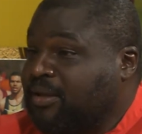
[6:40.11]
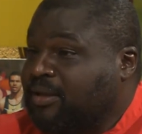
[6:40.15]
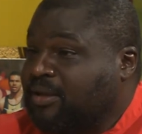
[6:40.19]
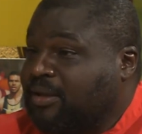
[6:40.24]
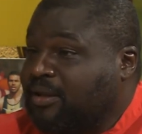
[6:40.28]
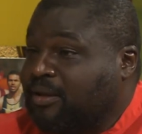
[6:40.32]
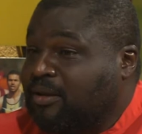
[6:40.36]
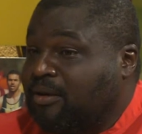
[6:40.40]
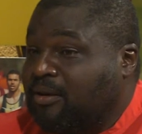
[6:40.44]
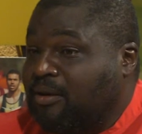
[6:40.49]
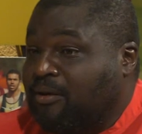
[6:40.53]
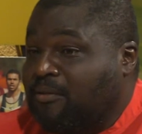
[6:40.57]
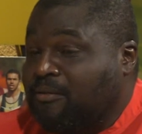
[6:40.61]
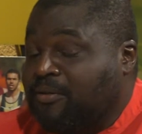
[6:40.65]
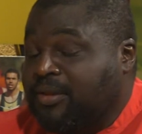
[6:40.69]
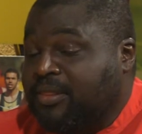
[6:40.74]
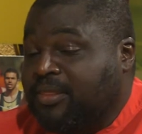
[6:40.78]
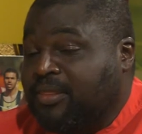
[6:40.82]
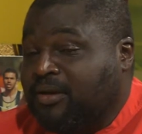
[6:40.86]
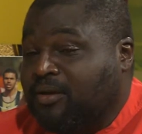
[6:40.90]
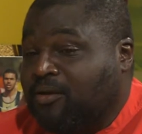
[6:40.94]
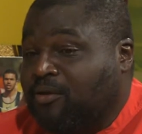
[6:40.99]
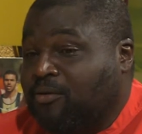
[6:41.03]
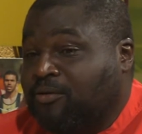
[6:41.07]
You know,
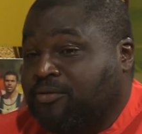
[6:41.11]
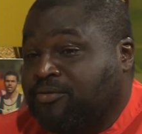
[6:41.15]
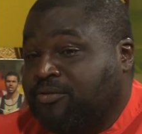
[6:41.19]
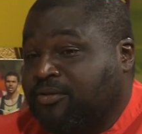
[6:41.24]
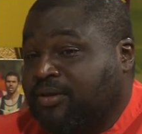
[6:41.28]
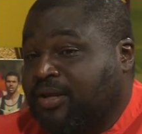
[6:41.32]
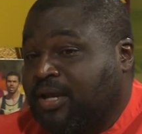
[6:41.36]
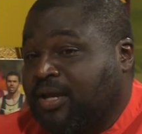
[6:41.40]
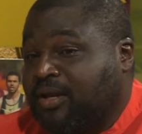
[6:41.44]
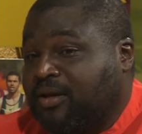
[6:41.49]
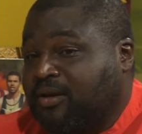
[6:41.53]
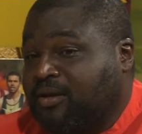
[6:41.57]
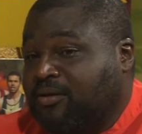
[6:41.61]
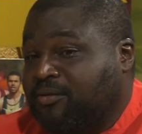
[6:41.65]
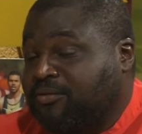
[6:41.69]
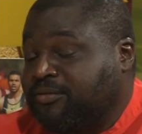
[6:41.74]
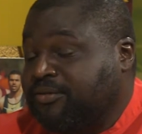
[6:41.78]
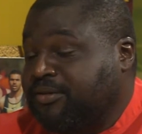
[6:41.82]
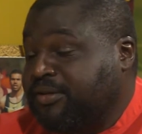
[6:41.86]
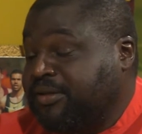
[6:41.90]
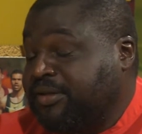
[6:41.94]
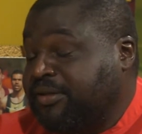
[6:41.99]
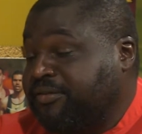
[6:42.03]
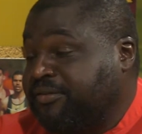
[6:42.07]
and the culture that
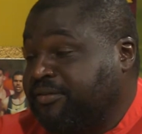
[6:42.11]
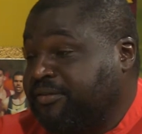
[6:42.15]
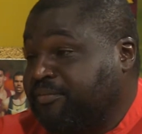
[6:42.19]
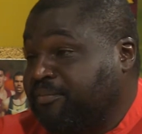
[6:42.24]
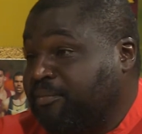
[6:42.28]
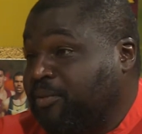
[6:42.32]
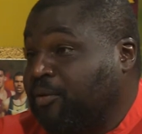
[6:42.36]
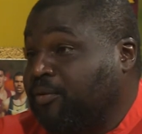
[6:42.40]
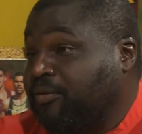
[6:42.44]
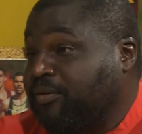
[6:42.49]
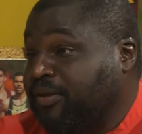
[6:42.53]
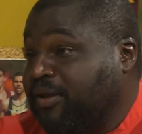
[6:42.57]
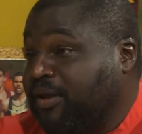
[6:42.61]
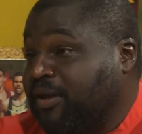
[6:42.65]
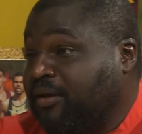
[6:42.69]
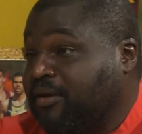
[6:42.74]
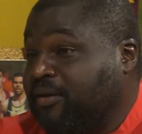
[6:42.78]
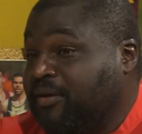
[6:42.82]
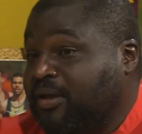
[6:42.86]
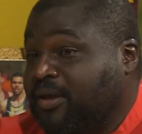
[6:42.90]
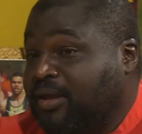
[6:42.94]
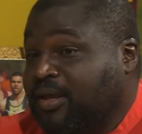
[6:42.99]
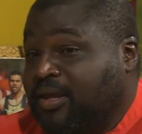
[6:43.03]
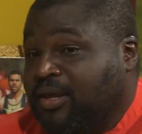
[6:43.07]
Coach Anise has built
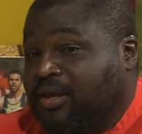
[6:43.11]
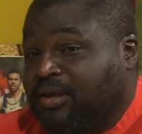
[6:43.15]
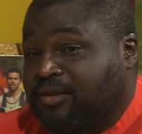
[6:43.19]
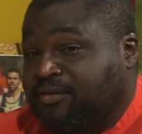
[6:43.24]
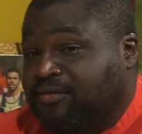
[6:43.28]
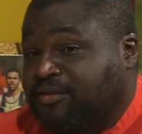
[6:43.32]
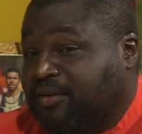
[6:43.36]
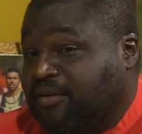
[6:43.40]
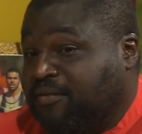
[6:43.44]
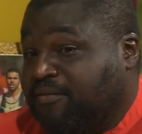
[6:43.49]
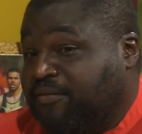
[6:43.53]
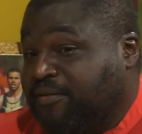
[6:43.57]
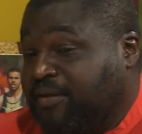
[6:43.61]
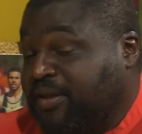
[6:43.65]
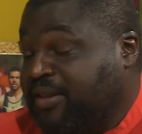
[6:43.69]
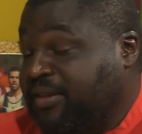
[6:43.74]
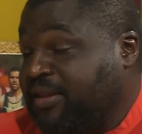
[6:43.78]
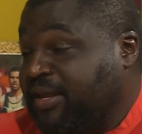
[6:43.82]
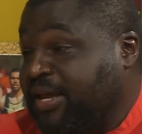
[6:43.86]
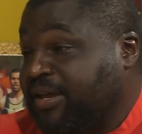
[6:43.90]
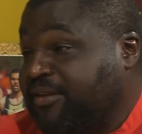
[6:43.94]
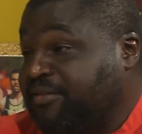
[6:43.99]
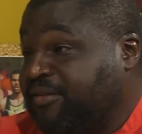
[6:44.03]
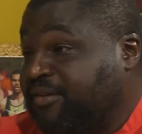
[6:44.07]
here has done a
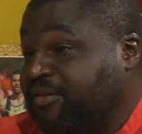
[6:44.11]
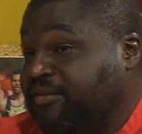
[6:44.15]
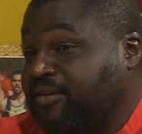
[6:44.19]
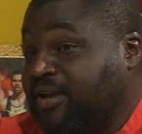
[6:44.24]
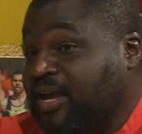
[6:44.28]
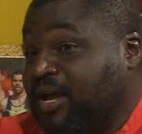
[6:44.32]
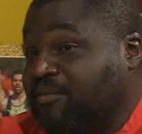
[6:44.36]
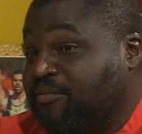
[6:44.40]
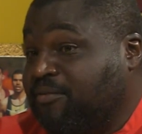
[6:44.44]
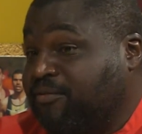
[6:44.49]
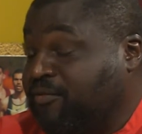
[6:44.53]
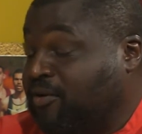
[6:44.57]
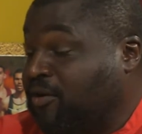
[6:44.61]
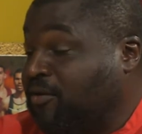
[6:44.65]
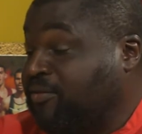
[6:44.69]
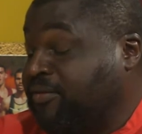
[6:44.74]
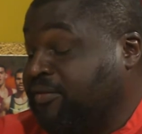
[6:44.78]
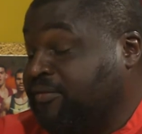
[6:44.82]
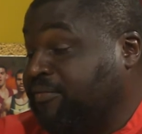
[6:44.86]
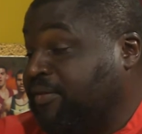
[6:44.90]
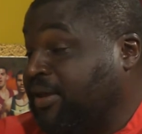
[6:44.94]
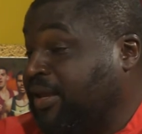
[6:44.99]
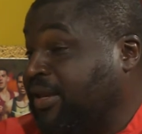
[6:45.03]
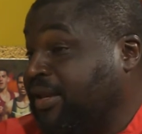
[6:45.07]
fantastic job of
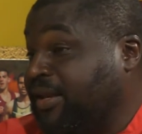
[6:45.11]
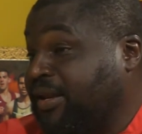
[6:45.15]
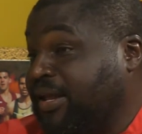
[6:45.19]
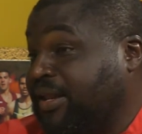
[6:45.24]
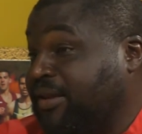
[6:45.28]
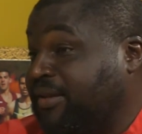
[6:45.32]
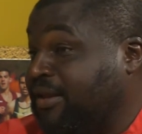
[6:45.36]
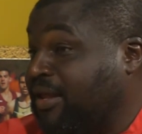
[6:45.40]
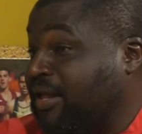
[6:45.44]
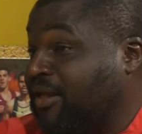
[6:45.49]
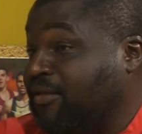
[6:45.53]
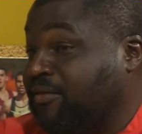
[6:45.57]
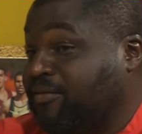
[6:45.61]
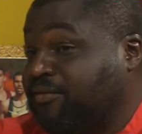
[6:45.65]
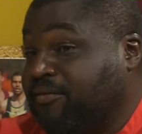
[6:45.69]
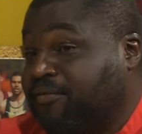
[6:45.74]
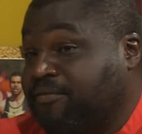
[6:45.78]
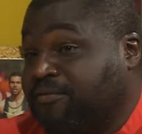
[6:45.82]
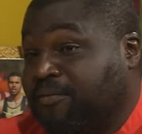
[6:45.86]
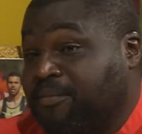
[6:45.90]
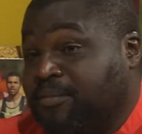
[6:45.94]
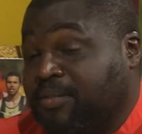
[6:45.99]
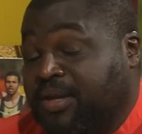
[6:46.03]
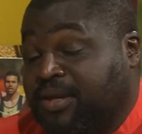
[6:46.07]
cultivating that talent. So
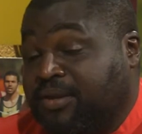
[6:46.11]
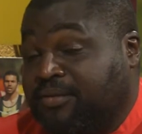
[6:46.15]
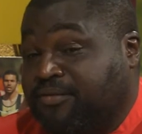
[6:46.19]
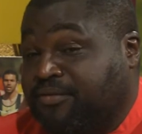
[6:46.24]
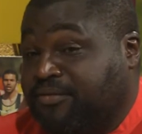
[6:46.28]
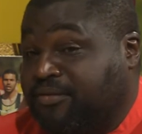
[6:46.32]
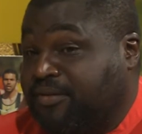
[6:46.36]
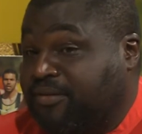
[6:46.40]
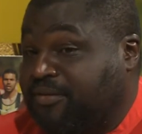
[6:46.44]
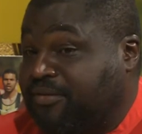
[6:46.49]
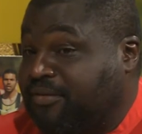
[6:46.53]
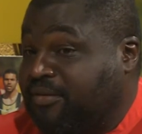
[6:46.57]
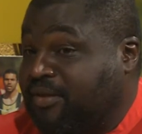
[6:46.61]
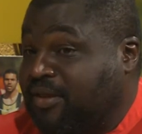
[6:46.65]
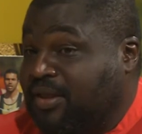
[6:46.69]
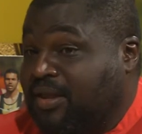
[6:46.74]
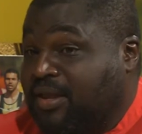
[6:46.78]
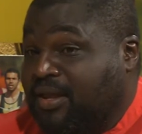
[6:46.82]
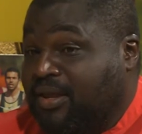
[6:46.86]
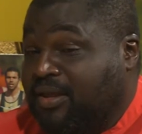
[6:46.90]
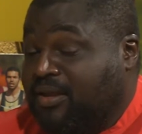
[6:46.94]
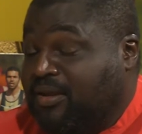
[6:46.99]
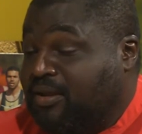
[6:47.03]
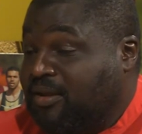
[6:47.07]
for me, it's just,
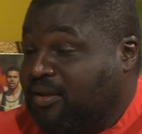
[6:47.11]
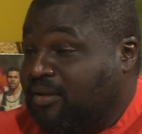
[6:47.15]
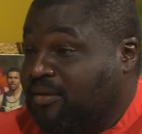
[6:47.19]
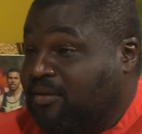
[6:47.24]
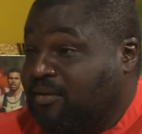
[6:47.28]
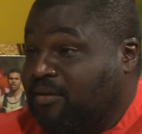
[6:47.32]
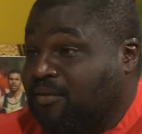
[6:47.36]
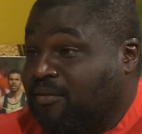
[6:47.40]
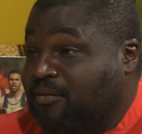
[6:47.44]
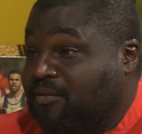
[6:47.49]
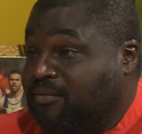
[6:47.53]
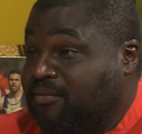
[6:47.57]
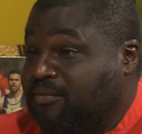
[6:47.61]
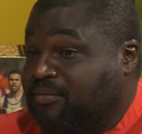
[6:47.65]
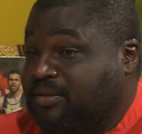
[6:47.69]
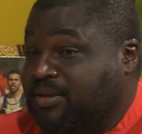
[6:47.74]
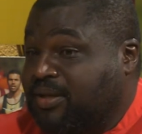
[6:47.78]
you know,